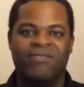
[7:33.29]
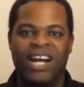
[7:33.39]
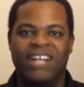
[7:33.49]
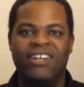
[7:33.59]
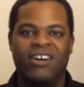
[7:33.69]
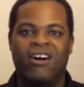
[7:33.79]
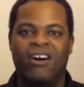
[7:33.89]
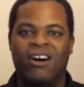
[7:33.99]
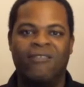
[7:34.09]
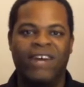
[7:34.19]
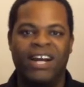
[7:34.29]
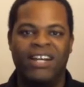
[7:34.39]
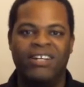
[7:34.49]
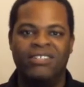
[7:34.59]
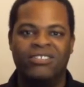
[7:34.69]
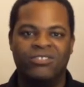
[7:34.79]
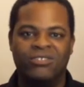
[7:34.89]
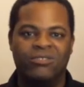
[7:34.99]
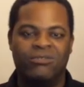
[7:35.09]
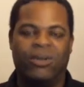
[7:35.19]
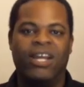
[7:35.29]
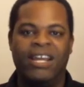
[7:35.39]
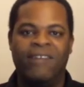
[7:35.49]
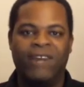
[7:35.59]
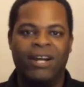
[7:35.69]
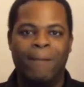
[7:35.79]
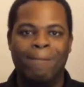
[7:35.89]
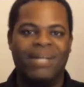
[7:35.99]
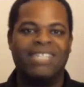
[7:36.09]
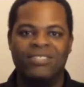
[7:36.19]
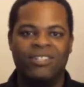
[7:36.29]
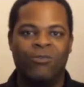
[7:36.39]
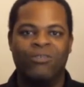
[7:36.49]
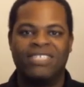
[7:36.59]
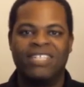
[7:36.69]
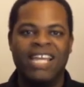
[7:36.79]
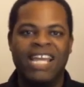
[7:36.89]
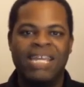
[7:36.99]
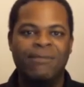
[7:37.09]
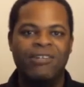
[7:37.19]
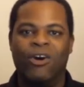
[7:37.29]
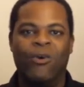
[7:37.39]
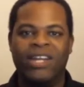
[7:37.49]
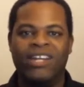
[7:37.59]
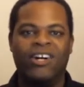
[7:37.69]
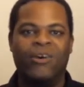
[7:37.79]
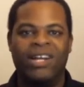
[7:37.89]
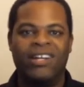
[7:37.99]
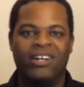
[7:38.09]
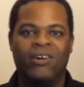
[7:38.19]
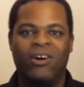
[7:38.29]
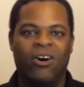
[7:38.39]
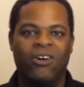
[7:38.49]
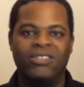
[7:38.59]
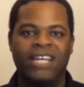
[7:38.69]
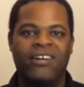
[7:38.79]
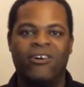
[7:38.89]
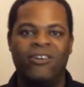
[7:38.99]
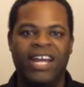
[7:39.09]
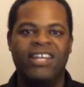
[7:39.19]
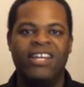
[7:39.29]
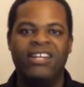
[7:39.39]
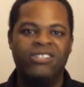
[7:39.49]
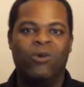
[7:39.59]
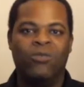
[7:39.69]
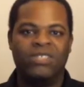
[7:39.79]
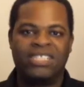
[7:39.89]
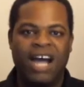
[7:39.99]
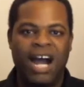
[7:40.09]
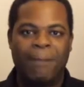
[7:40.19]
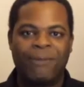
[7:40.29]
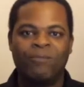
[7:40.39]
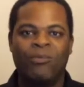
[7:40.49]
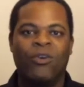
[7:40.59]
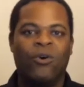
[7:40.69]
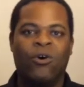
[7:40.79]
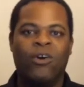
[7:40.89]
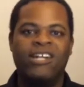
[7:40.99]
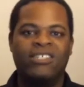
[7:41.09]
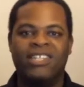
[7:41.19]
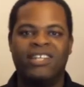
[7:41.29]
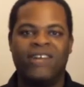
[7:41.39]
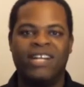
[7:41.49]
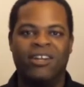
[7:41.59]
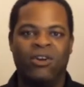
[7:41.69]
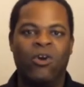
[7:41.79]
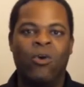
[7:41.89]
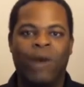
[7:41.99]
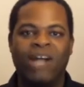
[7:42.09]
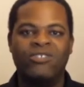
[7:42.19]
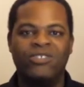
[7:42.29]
find a car, find a train, find a bus, you know, just keep going and going and going all day, all night. Don't stop. Or here's another idea. Why don't you